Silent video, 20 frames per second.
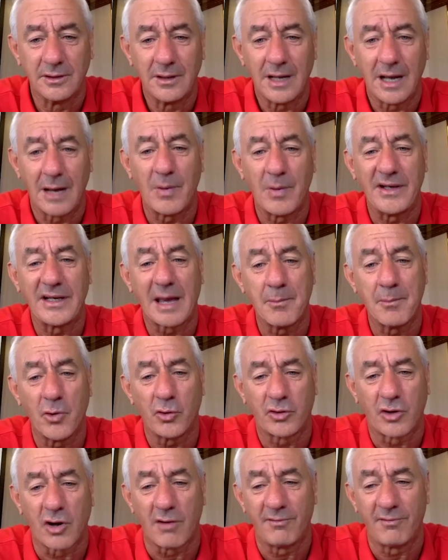And when you get more
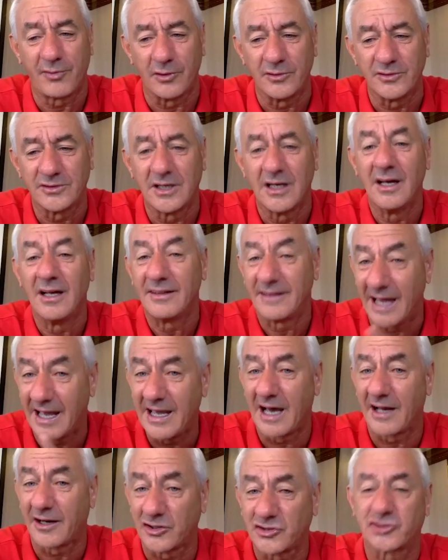confidence, they
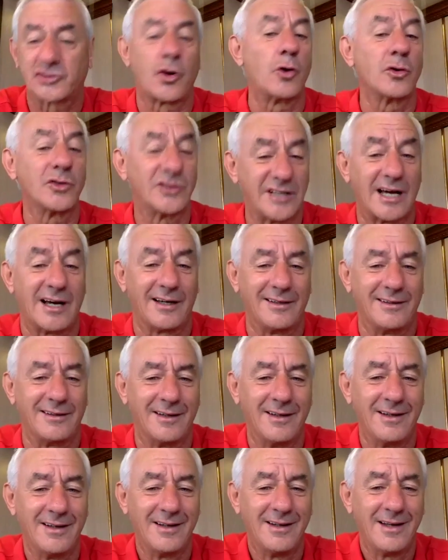are a strong side.
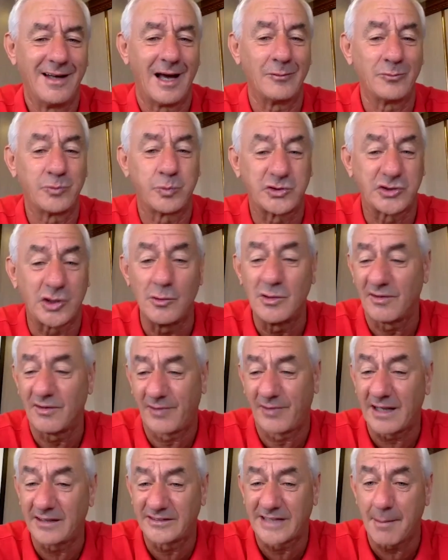And soon,
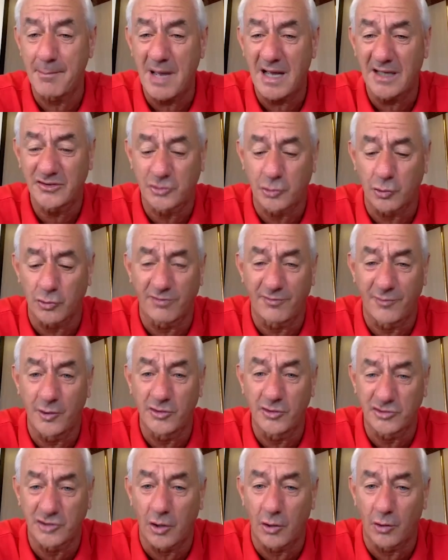if Denmark score the
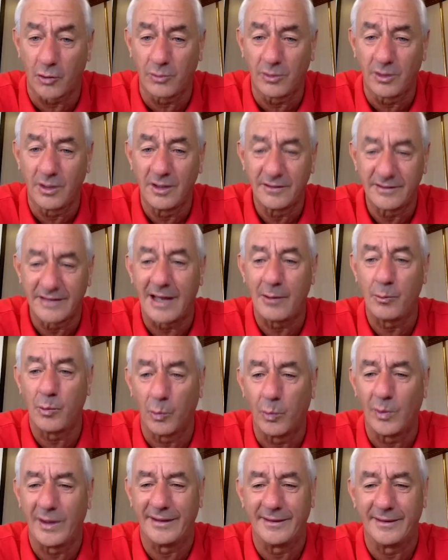first goal, they
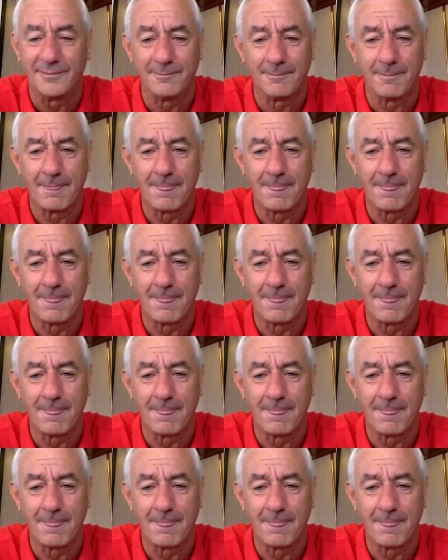will win.